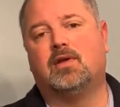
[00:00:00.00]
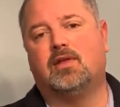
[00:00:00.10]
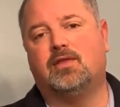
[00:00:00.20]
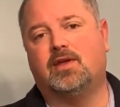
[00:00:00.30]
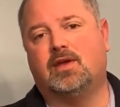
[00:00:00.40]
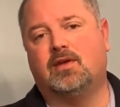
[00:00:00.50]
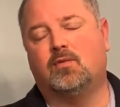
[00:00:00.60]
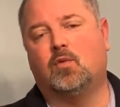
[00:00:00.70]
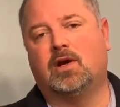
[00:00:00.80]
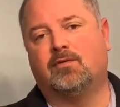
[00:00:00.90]

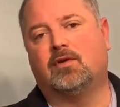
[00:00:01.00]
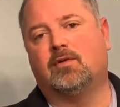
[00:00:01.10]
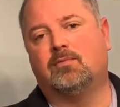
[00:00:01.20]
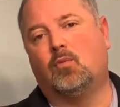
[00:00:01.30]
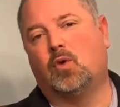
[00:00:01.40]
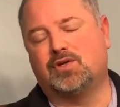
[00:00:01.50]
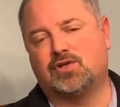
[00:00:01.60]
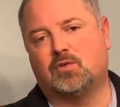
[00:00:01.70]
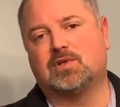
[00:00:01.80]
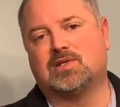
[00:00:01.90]
then whatever
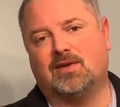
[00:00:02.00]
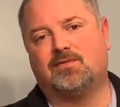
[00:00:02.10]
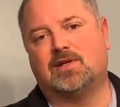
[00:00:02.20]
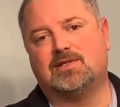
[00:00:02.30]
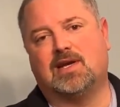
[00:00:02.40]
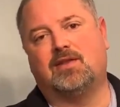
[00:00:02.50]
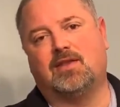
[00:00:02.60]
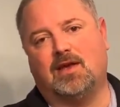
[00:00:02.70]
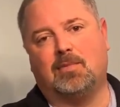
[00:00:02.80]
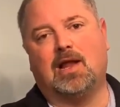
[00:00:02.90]
moisture was left inside
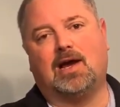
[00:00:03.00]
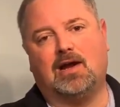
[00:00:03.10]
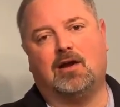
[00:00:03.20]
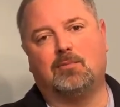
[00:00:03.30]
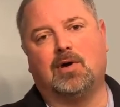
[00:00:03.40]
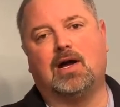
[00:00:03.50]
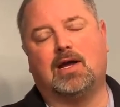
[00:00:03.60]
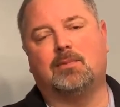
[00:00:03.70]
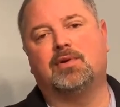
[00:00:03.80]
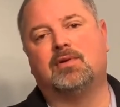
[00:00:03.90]
that black iron pipe